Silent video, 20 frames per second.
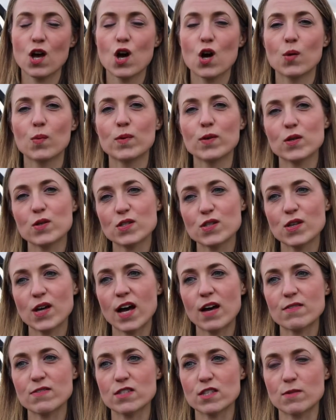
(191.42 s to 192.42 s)
We also
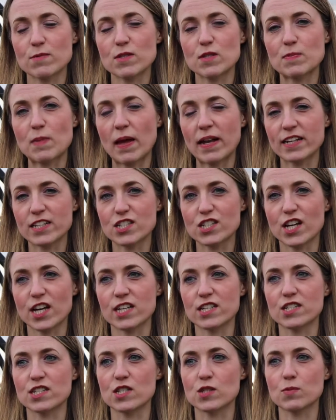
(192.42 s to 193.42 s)
have some spelling
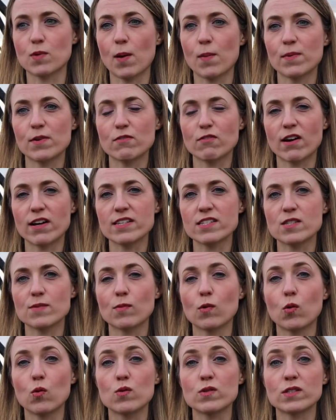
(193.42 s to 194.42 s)
changes when we write some
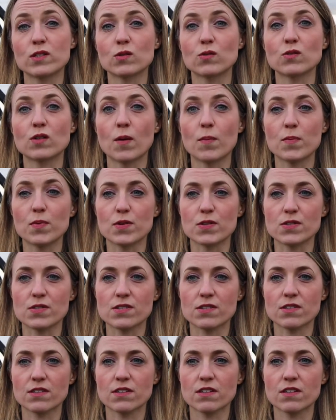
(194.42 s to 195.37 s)
ordinal numbers.